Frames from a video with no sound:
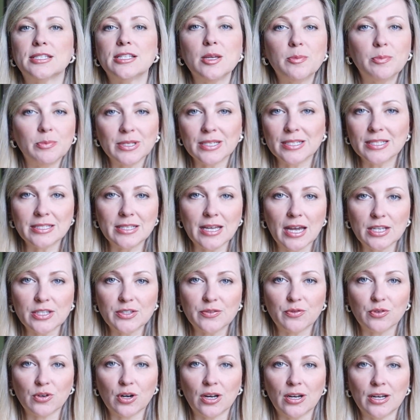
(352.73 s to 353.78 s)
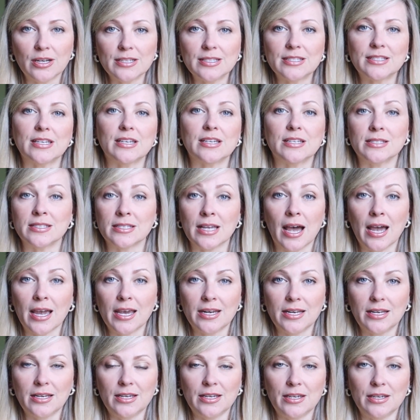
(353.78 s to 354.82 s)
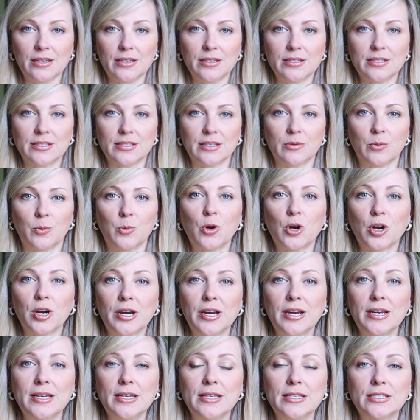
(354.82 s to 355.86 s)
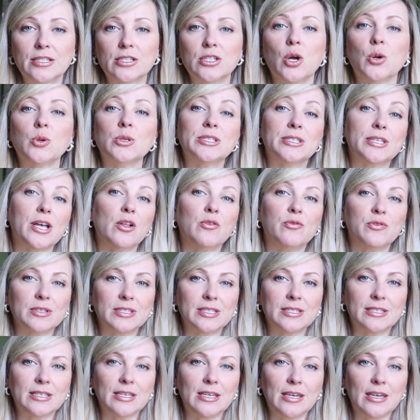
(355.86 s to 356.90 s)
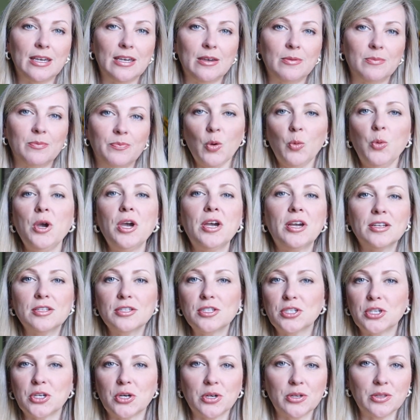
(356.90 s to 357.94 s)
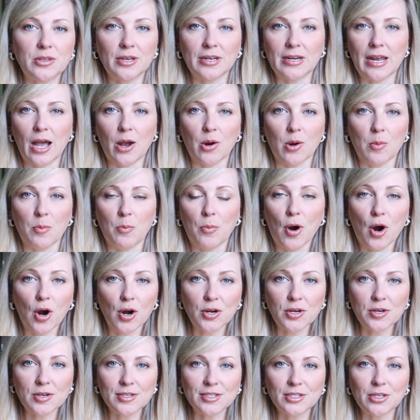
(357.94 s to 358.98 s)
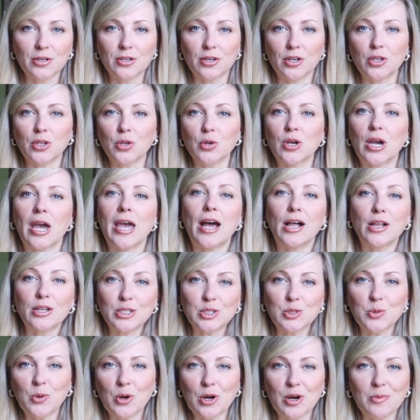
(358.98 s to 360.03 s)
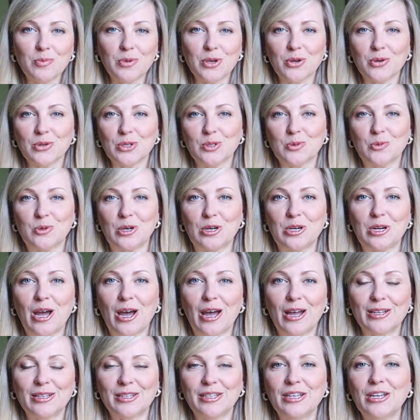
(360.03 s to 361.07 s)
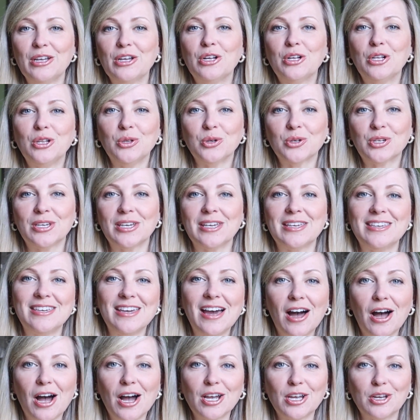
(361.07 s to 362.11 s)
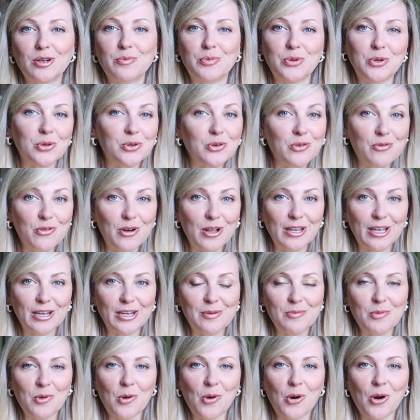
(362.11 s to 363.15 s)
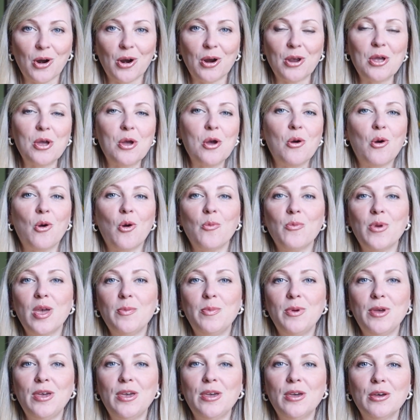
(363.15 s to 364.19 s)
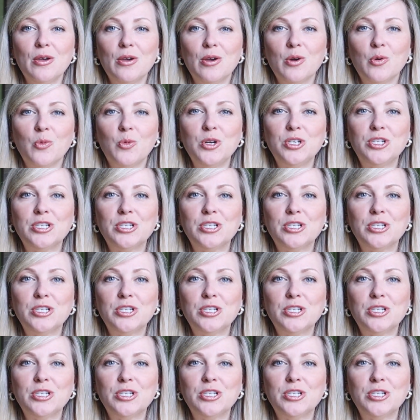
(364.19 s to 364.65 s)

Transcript: sleepless nights for us, anxieties, worries, low self-esteem. We're concerned that our partner is going to look elsewhere because we're not looking young and beautiful anymore, or maybe we